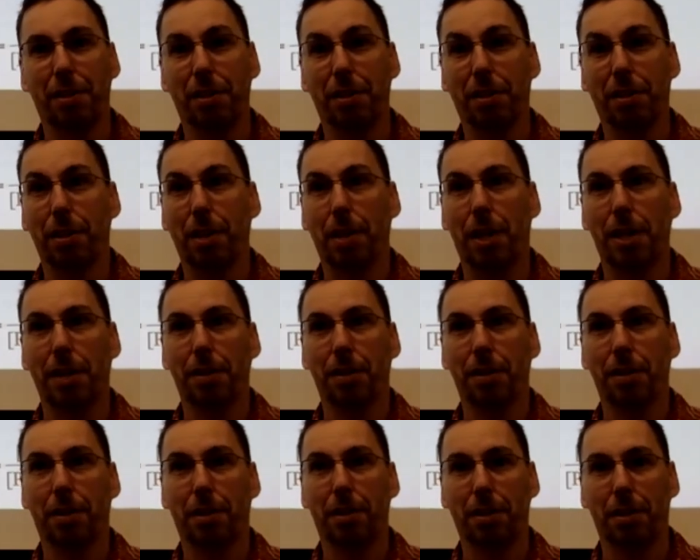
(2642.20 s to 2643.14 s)
a lot.
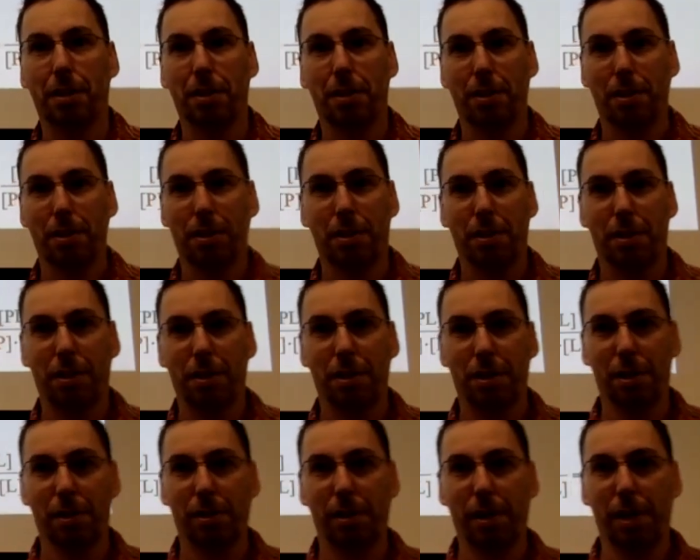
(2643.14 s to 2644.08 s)

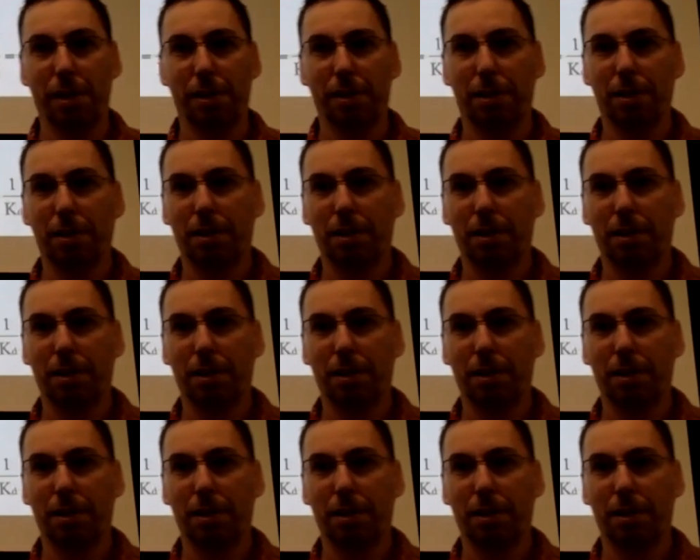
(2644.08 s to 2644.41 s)
All right.